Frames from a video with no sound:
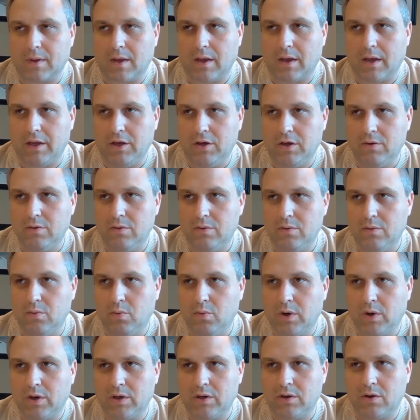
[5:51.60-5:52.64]
you
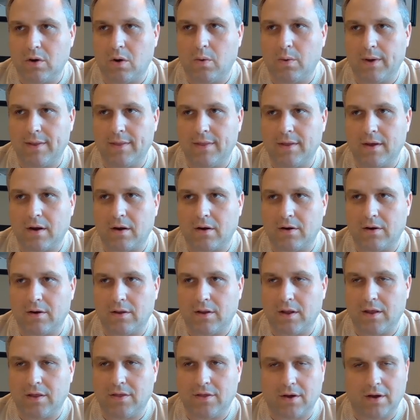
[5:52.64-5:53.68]
would go in there and
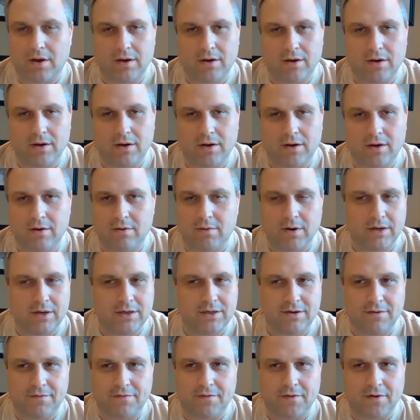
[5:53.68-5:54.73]
they thought you were a
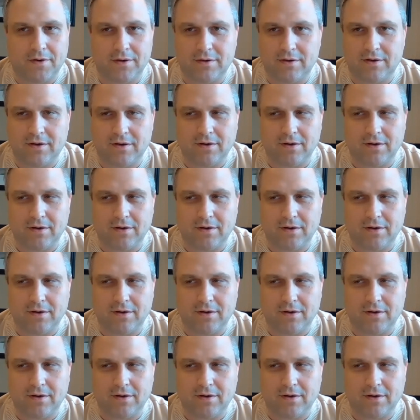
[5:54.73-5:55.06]
different,